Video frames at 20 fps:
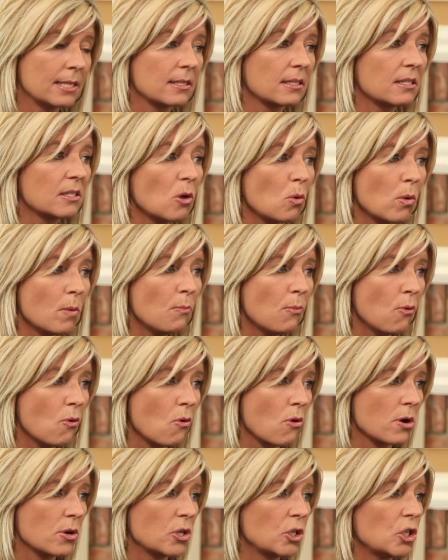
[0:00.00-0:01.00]
It's so
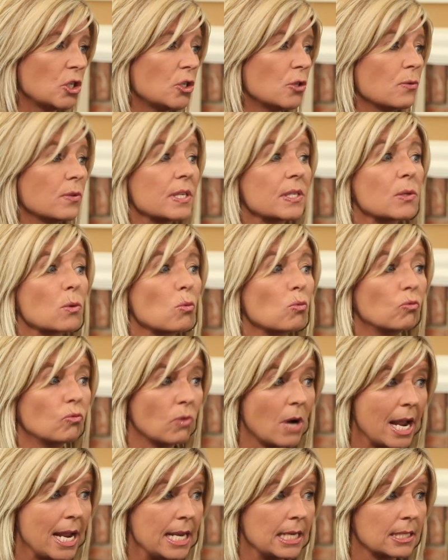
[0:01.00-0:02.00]
important to do this
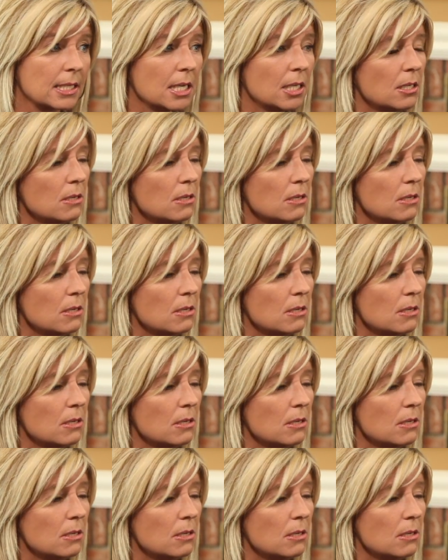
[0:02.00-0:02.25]
right.